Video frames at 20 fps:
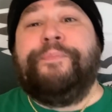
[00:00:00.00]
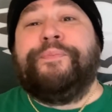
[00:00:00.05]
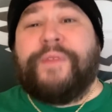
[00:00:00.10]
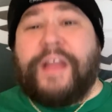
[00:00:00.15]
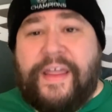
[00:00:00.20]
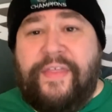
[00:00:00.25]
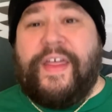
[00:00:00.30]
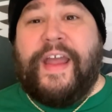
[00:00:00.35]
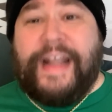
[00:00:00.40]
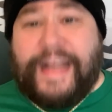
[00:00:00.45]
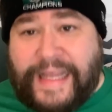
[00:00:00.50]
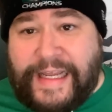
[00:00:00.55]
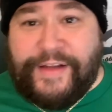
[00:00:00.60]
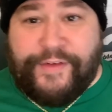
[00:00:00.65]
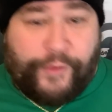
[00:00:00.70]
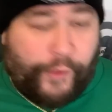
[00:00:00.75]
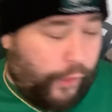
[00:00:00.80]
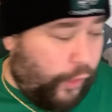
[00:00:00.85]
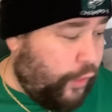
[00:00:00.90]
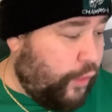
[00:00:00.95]
and then he's
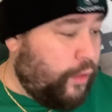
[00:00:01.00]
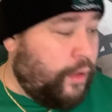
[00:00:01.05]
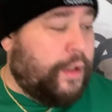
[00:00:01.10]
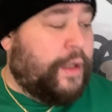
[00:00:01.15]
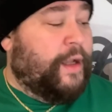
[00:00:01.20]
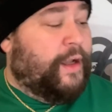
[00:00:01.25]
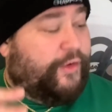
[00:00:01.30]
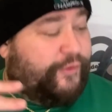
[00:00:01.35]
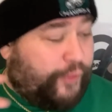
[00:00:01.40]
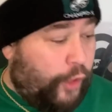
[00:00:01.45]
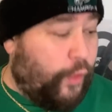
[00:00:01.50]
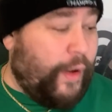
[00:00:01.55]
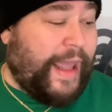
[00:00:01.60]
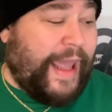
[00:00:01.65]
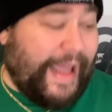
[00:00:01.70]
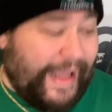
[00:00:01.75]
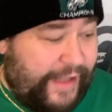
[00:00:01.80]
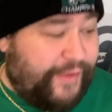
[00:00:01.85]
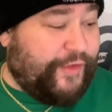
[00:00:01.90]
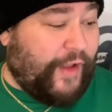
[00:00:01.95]
hurt. So
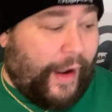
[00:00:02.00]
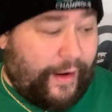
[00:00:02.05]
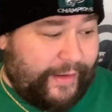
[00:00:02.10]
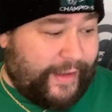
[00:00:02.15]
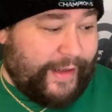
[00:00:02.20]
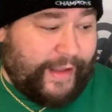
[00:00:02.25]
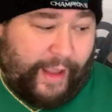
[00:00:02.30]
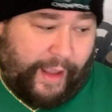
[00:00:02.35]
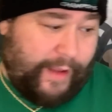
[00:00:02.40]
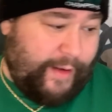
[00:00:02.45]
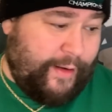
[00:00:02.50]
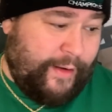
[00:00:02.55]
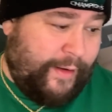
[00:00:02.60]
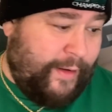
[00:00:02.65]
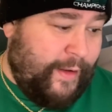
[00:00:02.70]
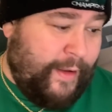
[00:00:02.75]
he's out again.